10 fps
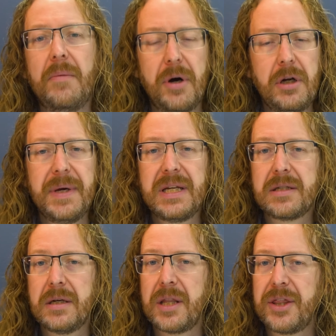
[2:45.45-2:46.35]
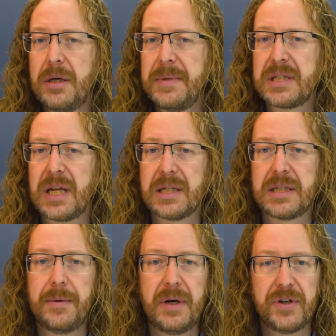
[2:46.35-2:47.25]
Polar Bear Design
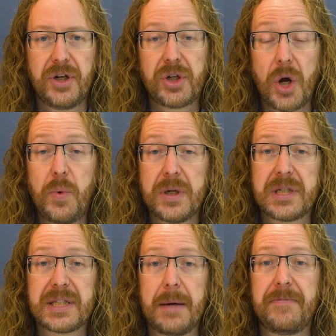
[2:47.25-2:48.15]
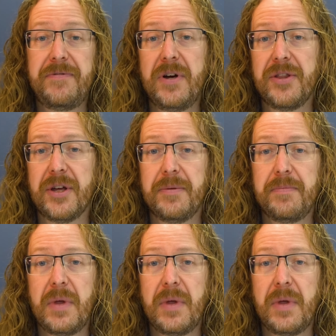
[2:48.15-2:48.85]
thermostats, however, go one step further.